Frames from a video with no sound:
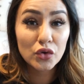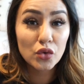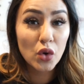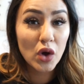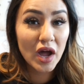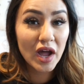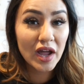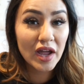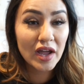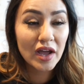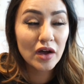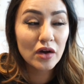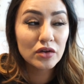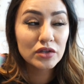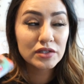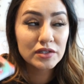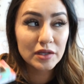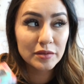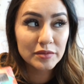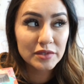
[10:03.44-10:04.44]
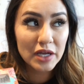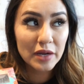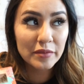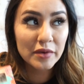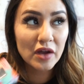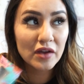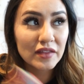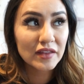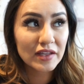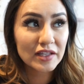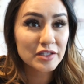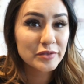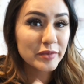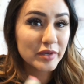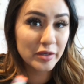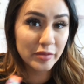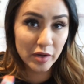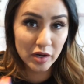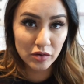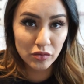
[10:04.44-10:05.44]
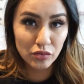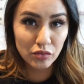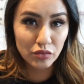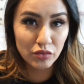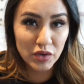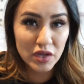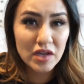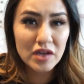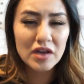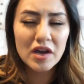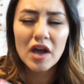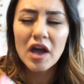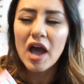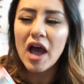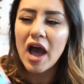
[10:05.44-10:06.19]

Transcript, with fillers: quite oh, some time now. I think it's been about a week.